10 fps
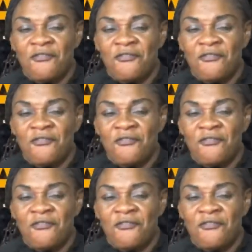
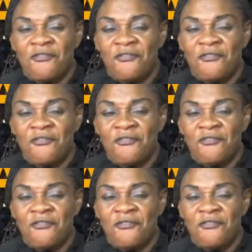case of beverage
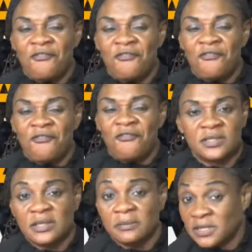that Miss, Miss,
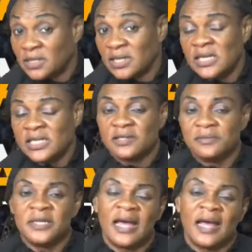Miss
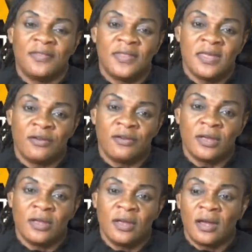Eastman had there
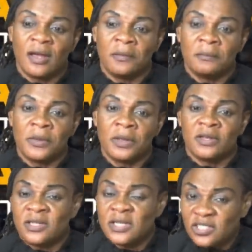um,
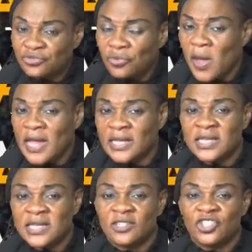destroying
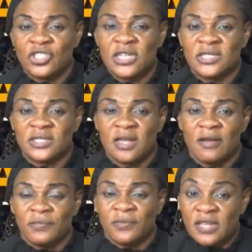zinc sheets,
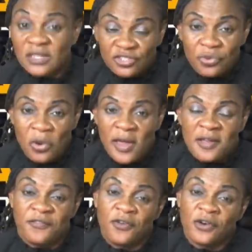destroying
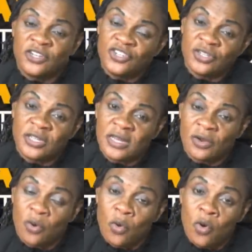furniture in
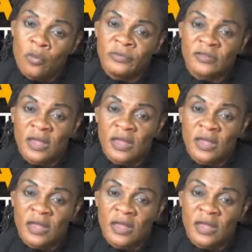homes,